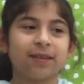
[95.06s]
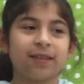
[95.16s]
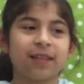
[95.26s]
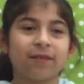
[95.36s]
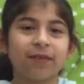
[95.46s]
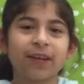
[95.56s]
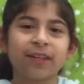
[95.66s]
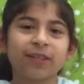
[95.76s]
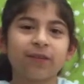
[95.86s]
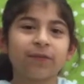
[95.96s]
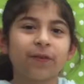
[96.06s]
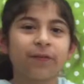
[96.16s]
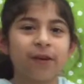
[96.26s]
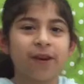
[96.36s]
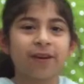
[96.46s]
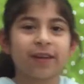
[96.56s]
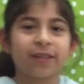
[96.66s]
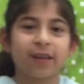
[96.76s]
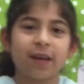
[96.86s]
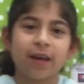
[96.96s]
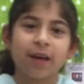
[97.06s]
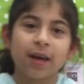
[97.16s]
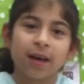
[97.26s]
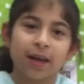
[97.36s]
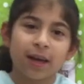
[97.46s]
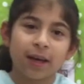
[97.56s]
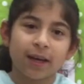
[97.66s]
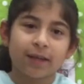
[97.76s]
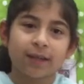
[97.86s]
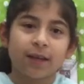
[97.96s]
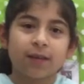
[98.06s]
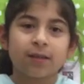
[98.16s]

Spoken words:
The definition for fairness is